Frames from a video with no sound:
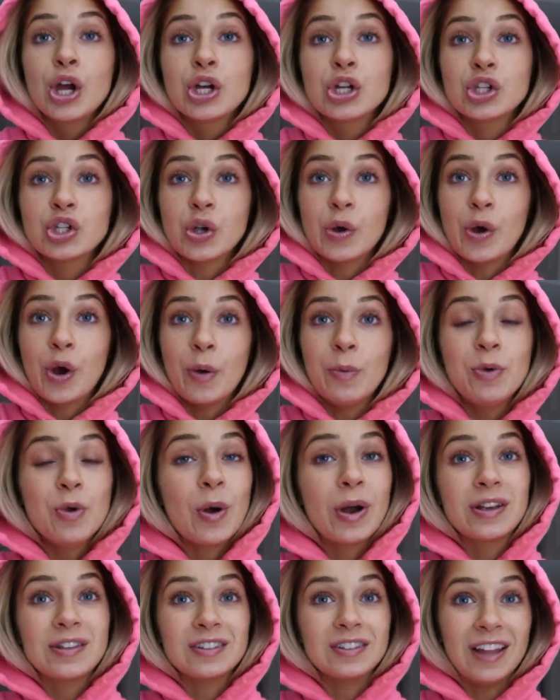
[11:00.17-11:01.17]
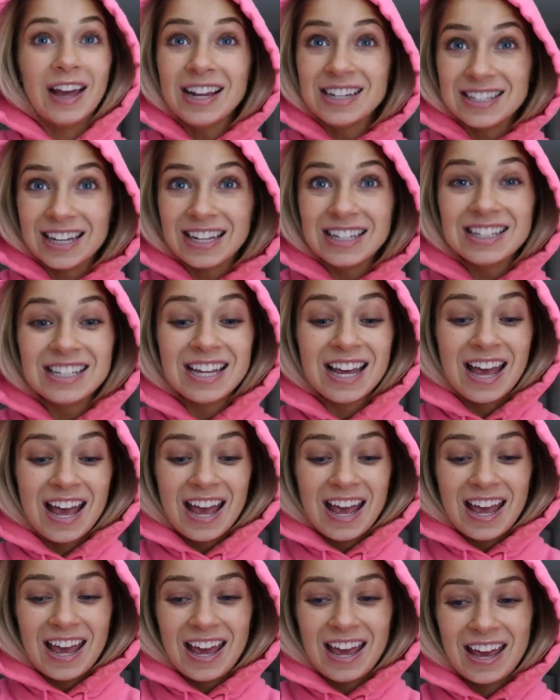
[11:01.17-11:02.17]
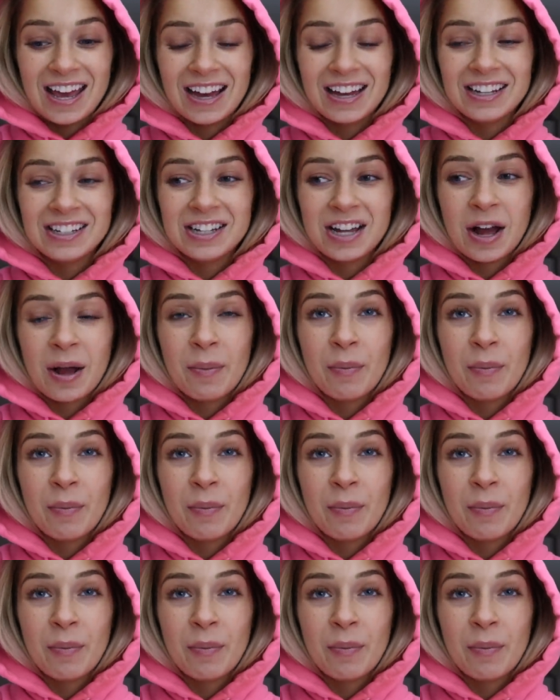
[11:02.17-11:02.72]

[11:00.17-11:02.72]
So I hope you guys liked it. And